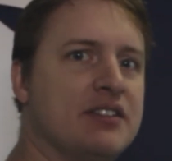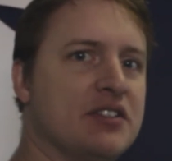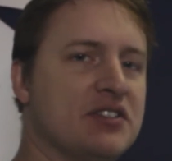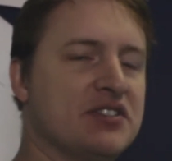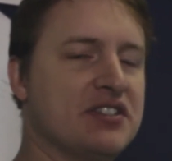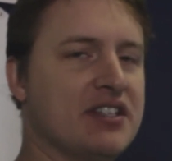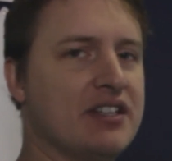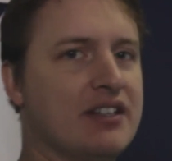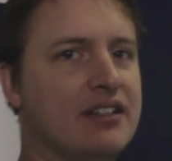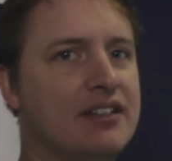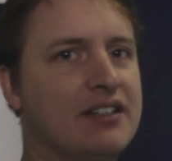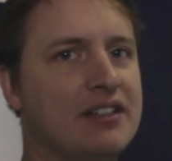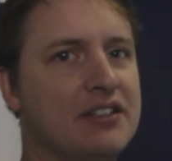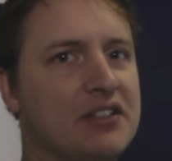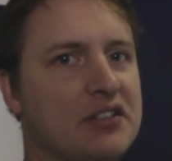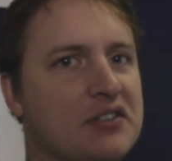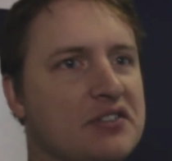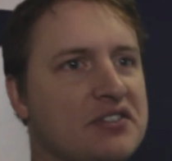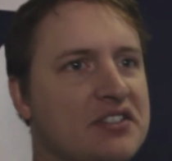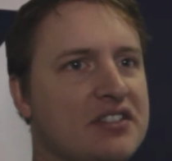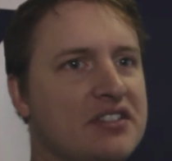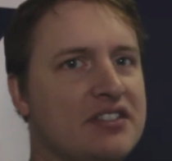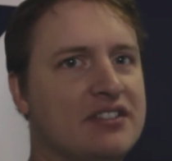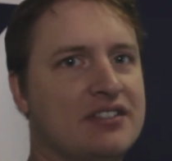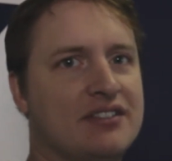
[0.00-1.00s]
Does it,
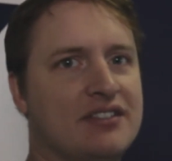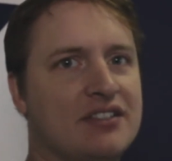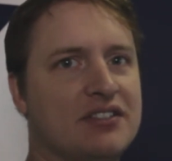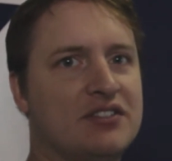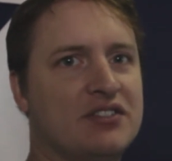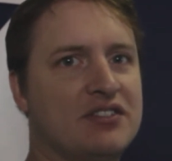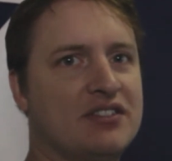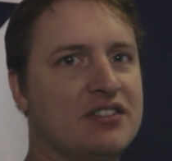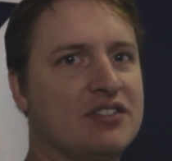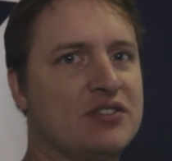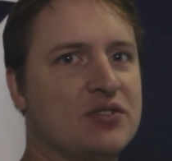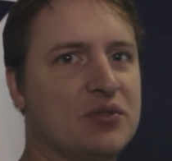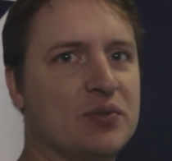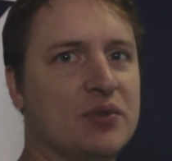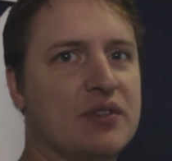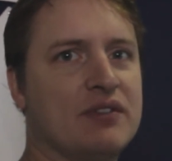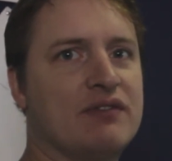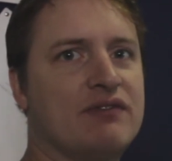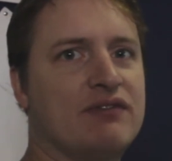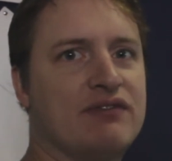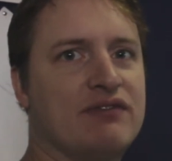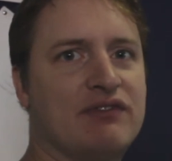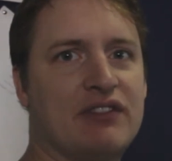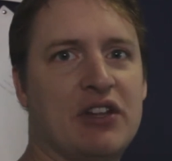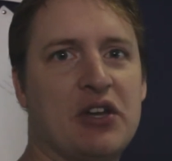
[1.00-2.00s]
does the story
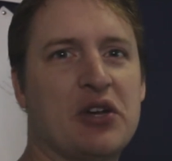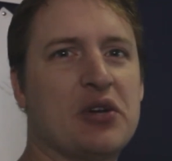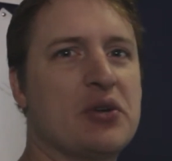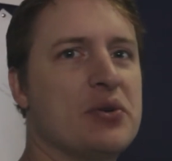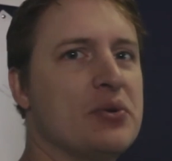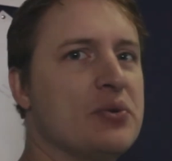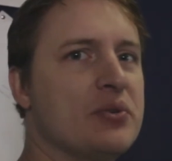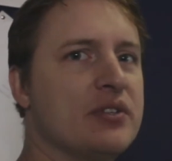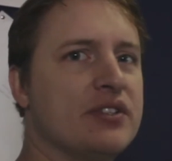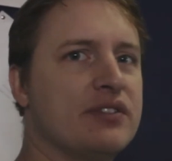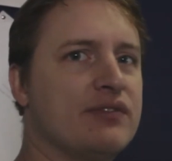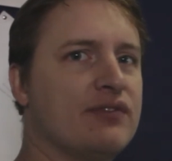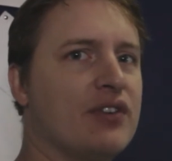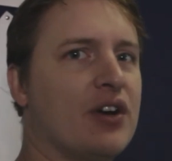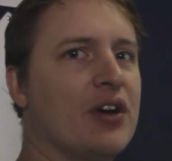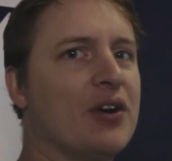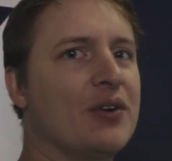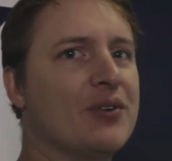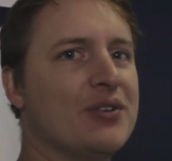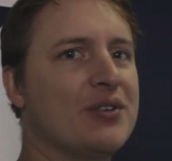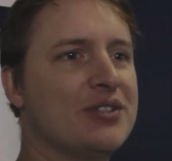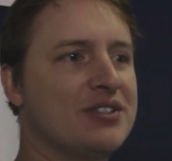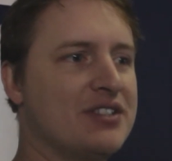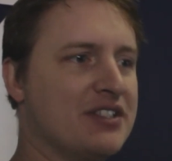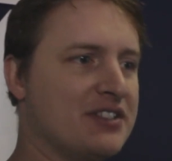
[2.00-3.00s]
flow as
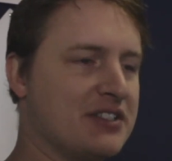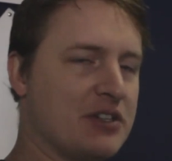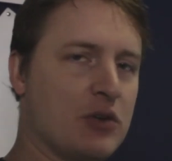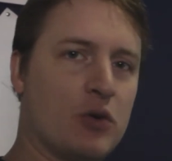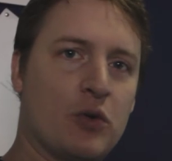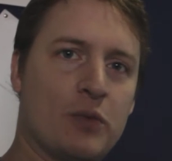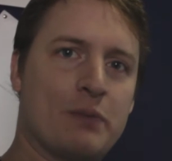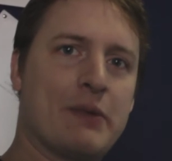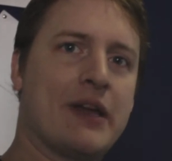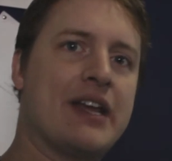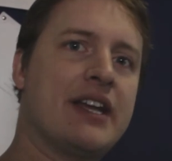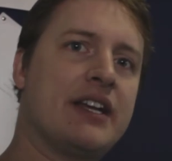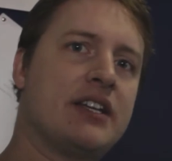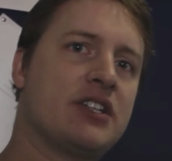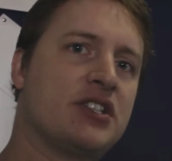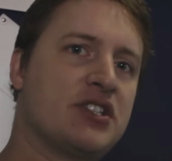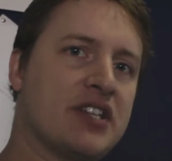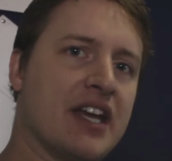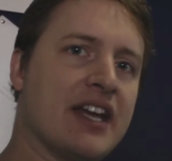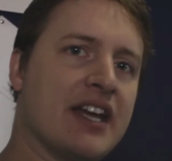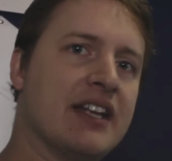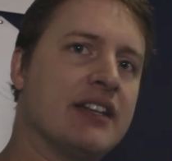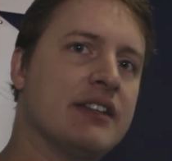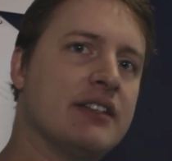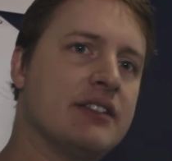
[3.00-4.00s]
far as, does it all make
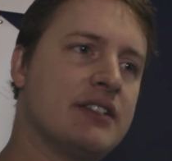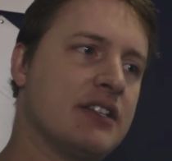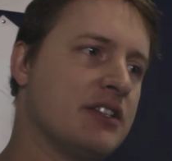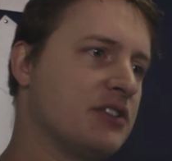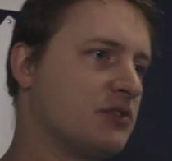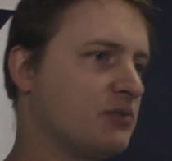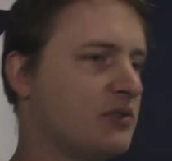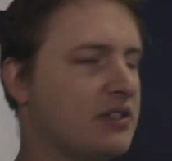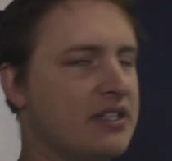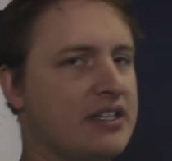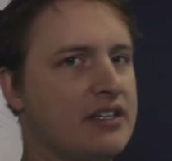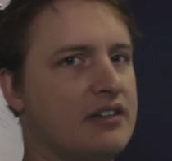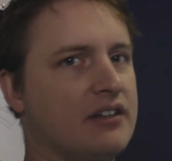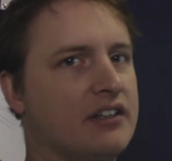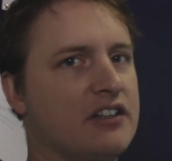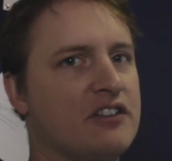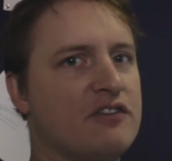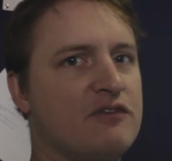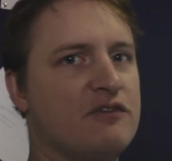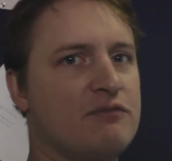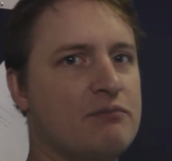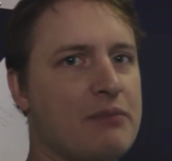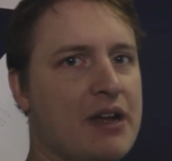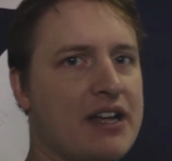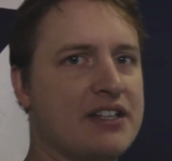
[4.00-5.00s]
sense? Is there any kind
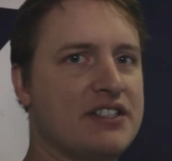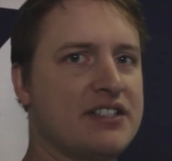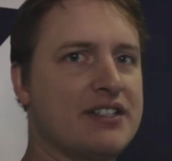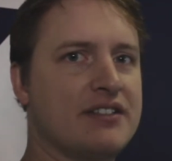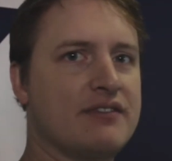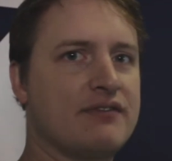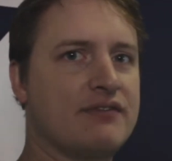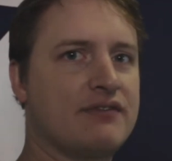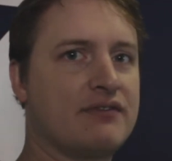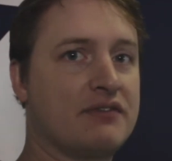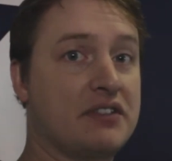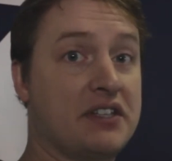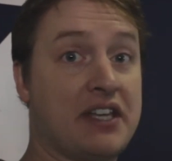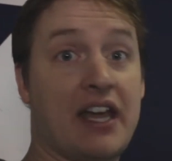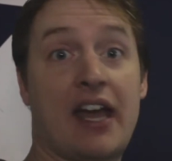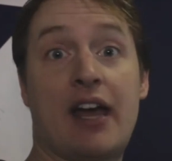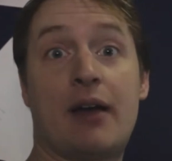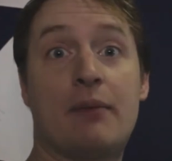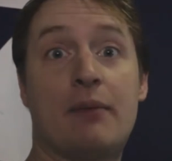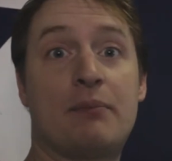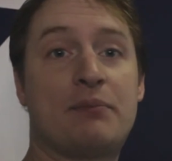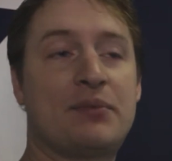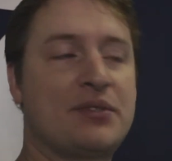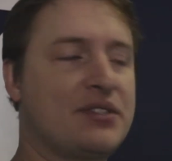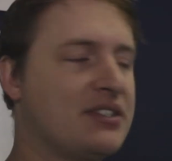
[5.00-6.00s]
of massive
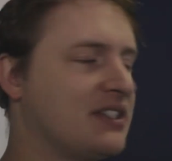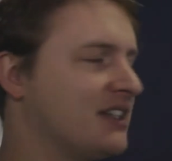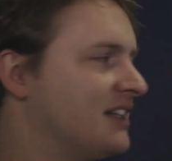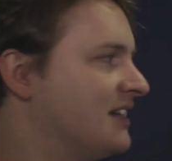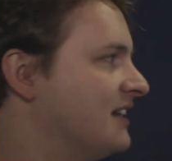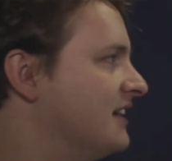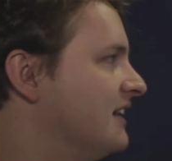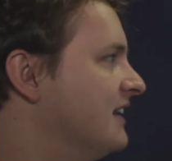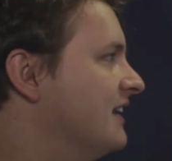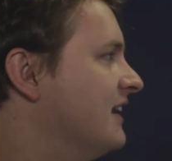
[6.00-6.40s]
gaps?